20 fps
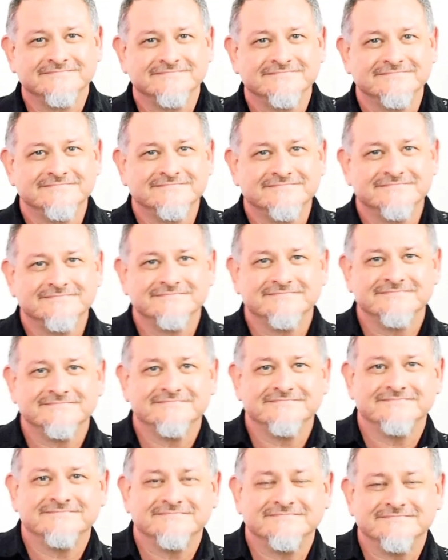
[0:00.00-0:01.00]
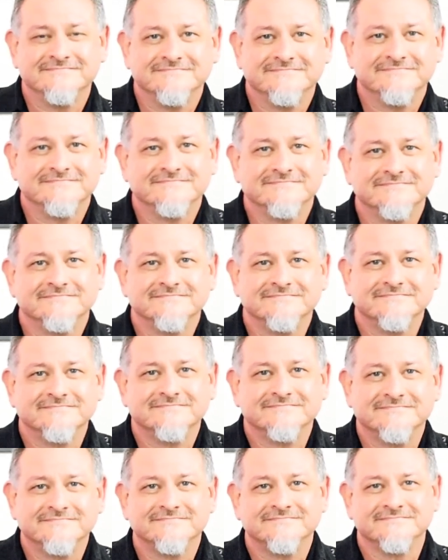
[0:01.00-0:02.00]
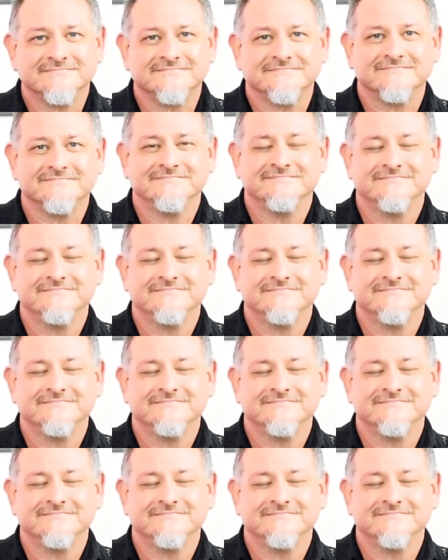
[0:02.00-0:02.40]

The person shown says nothing.